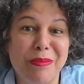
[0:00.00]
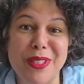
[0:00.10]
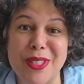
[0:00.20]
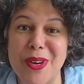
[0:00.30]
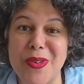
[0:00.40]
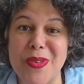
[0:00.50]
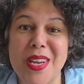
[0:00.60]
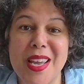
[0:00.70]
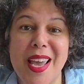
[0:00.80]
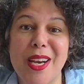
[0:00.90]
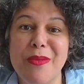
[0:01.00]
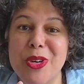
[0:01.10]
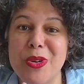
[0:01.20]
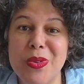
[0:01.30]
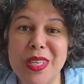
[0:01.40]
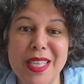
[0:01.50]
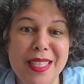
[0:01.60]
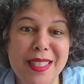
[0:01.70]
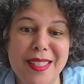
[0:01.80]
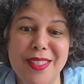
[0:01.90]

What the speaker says: So anyone who needs